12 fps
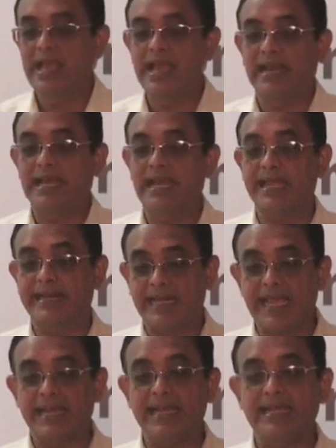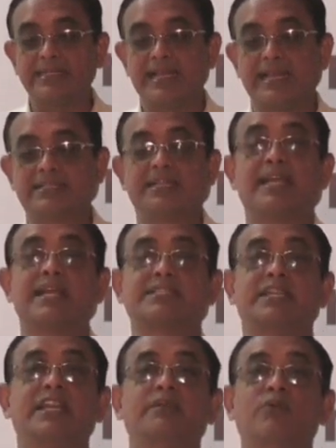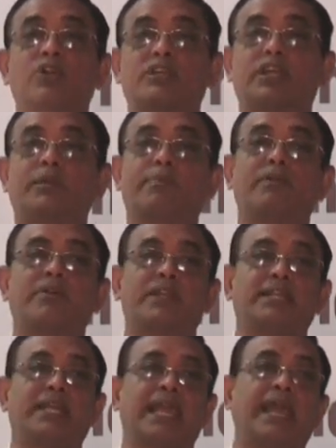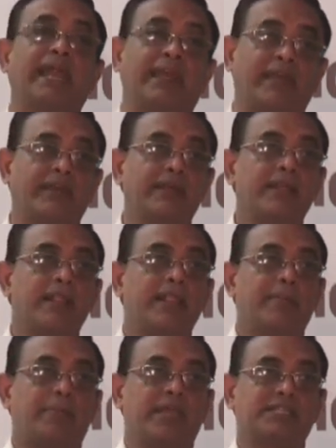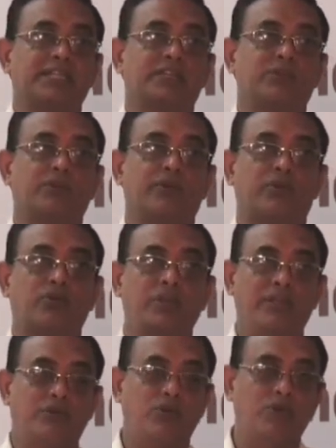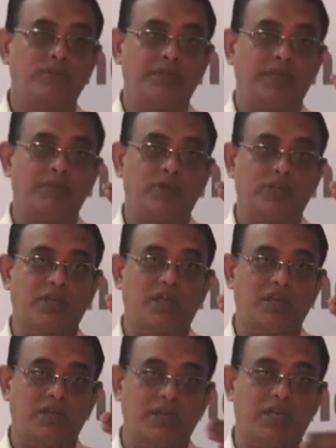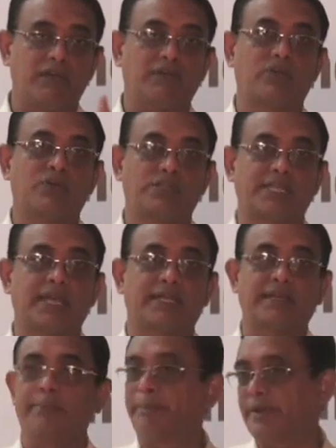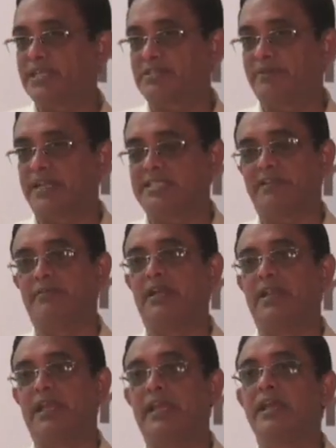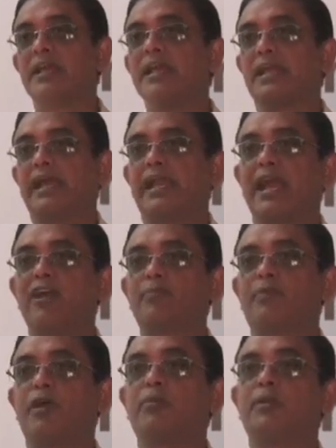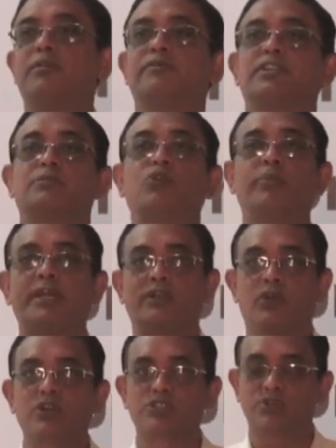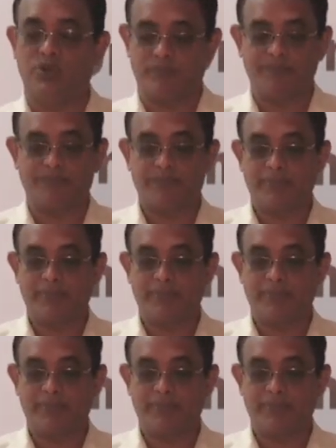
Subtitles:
Rarely there is reduction in motor power in the hand. Patient in whom the motor nerve roots are compressed very severely can have problem with movement also.